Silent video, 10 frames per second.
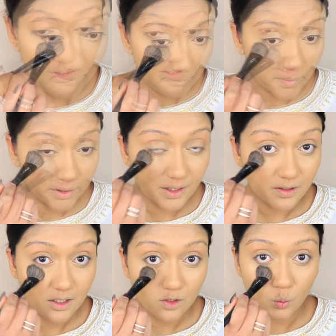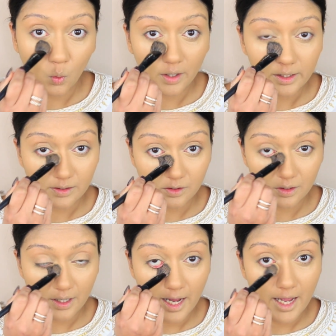But this is what is going
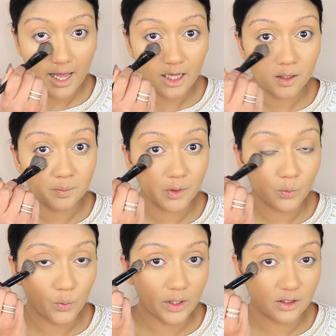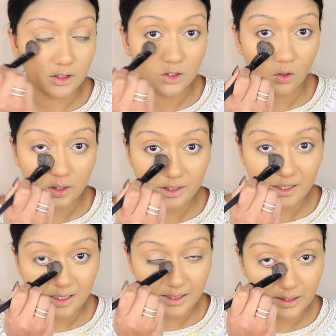to help with your
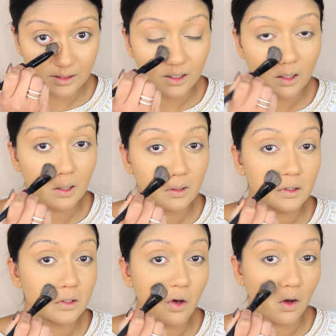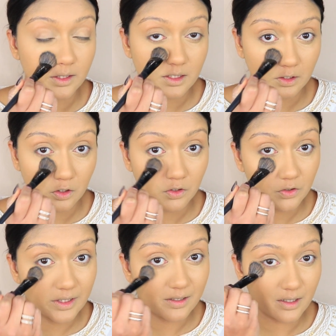concealer not
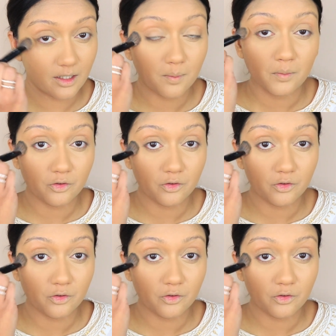creasing.